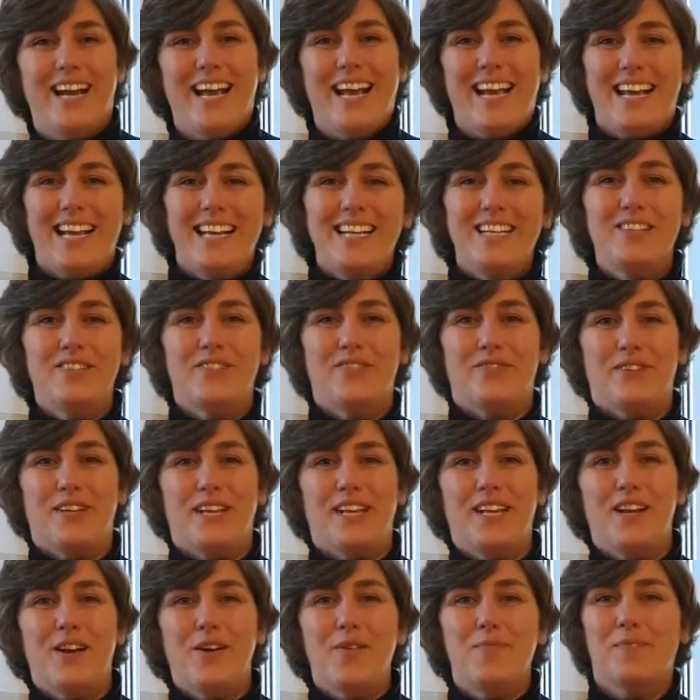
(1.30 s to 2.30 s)
In this
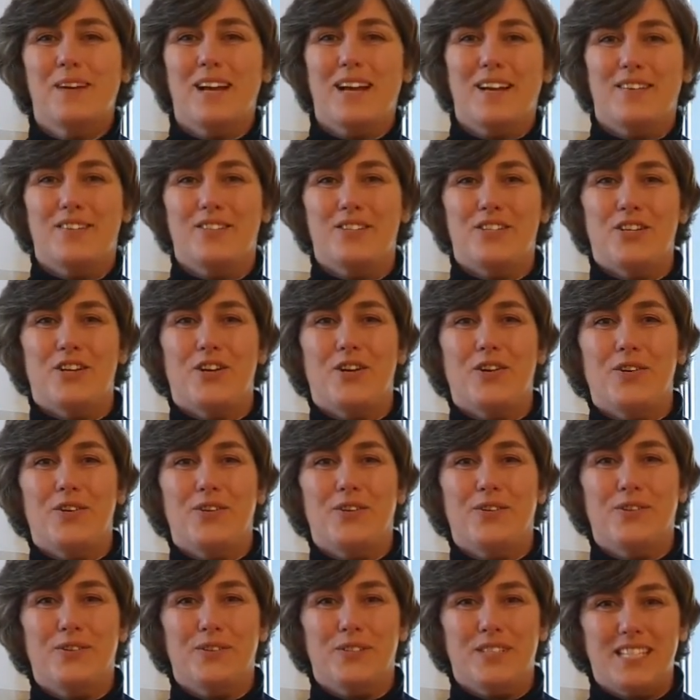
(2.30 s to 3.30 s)
video, I'm gonna show
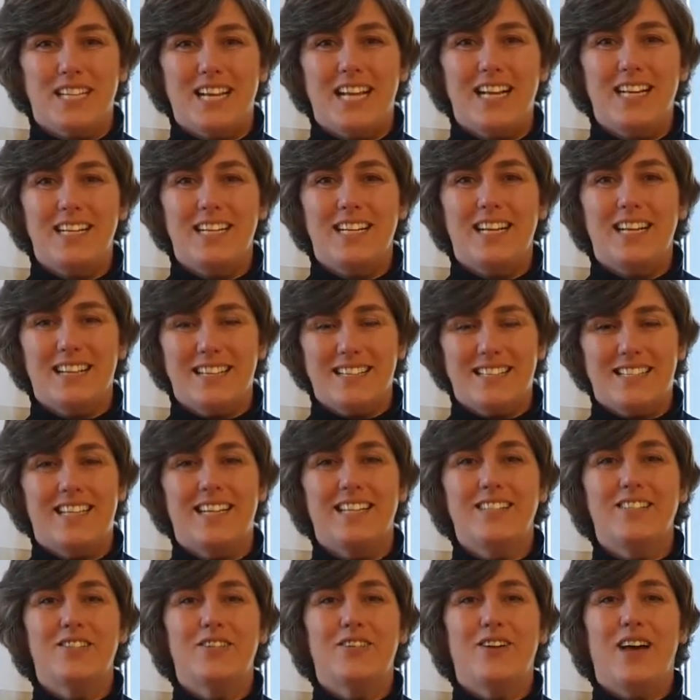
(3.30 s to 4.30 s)
you 10
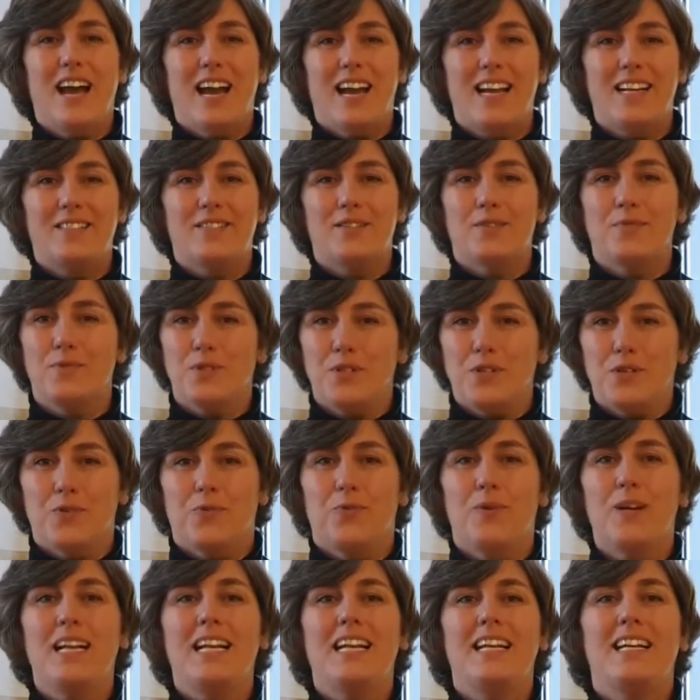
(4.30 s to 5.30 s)
essential items you
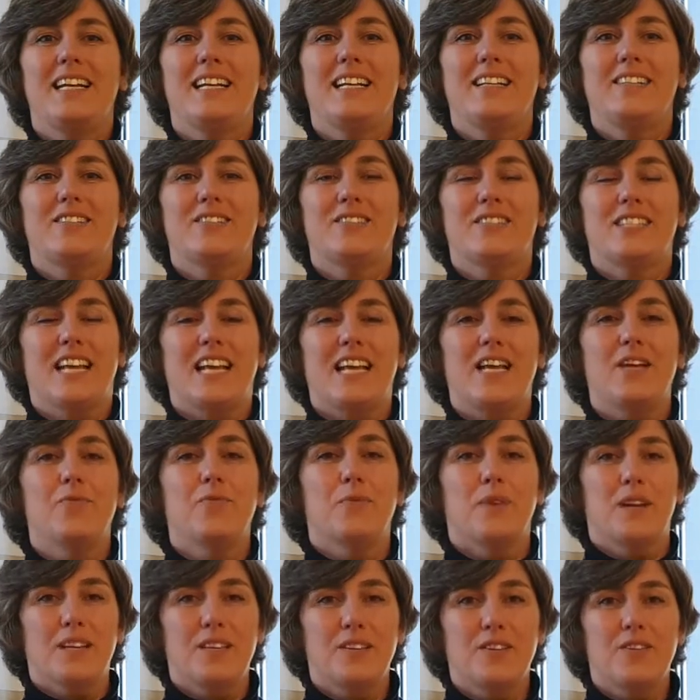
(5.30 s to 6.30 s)
really need to take
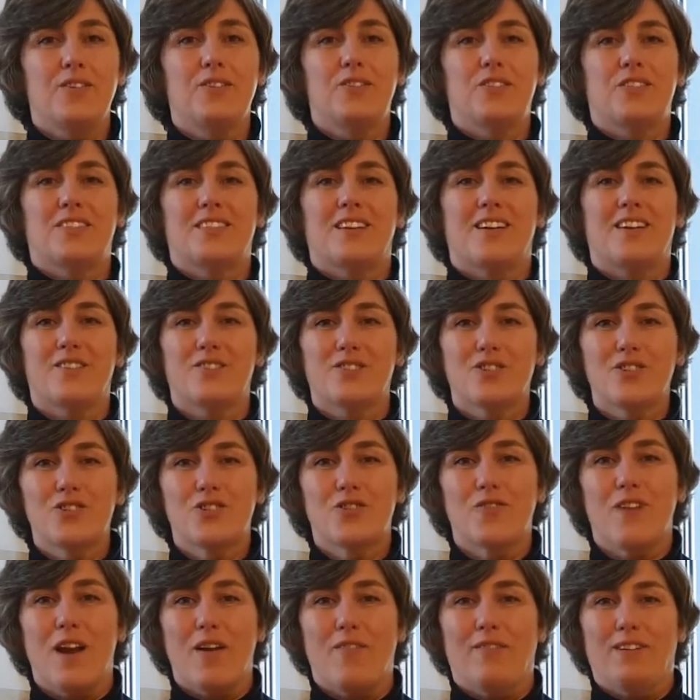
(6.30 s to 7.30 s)
when you start to
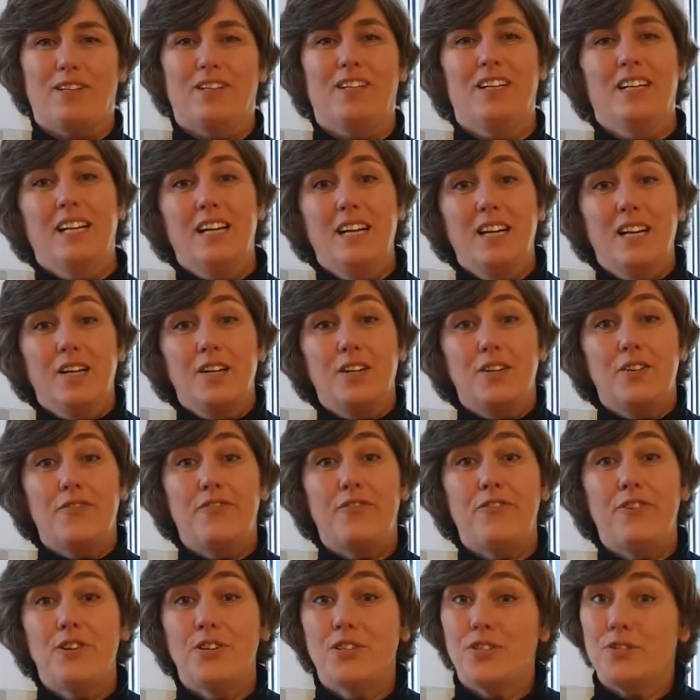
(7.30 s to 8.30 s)
travel. The
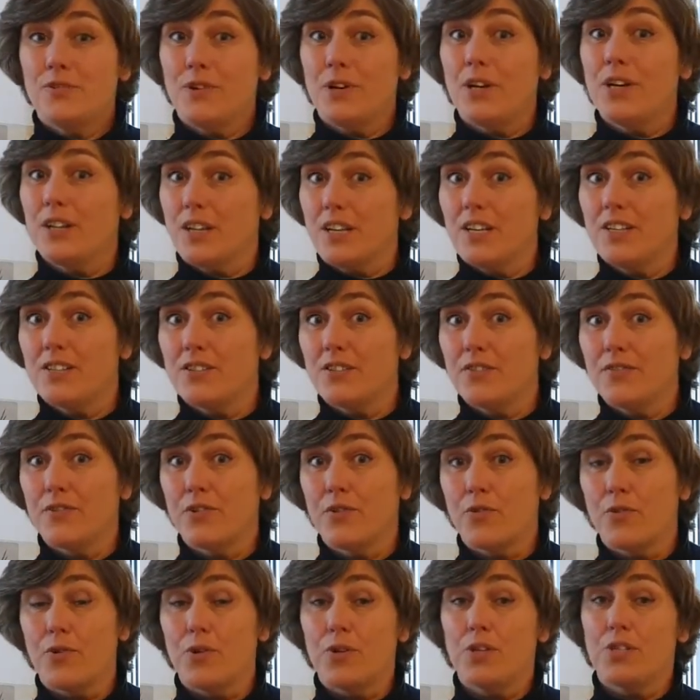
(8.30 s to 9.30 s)
first one is, of
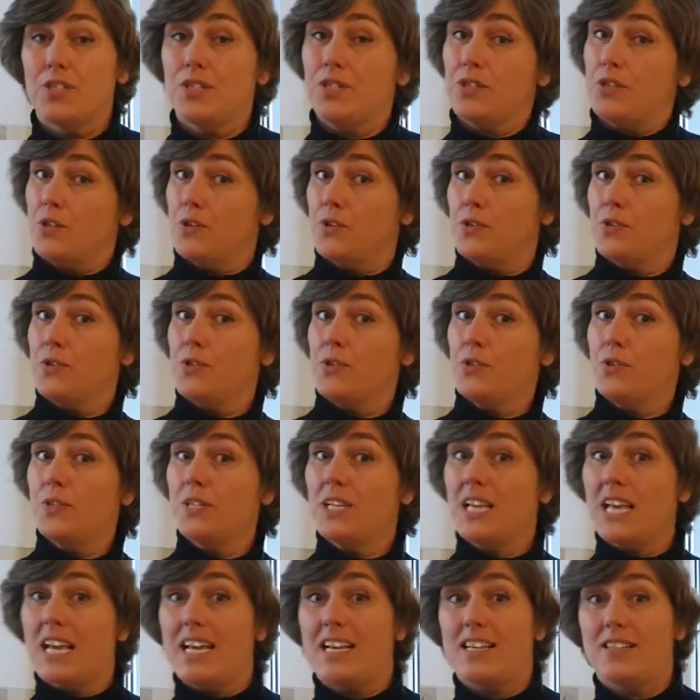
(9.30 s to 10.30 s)
course, your
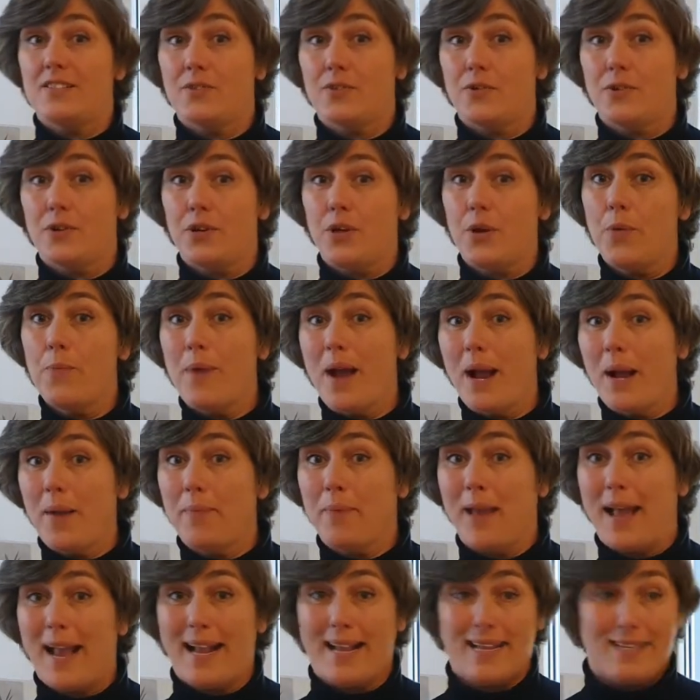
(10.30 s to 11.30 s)
suitcase or your
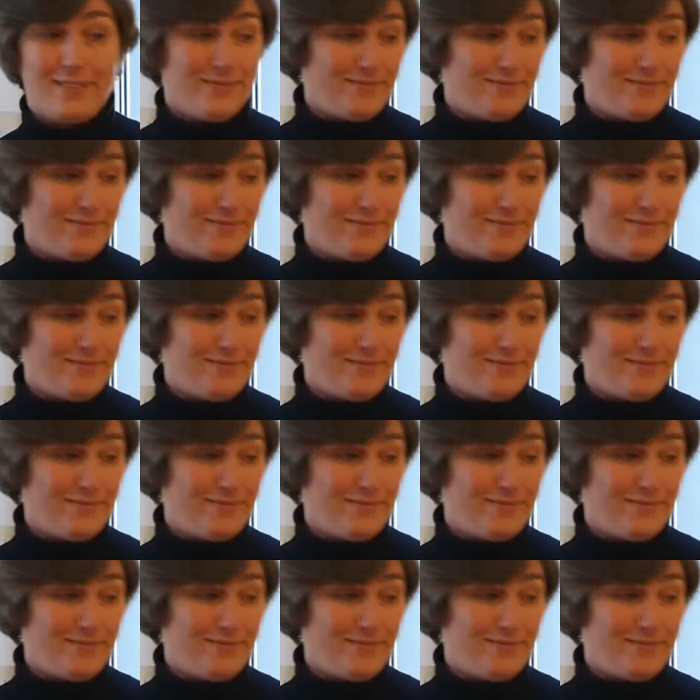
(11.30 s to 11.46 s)
backpack.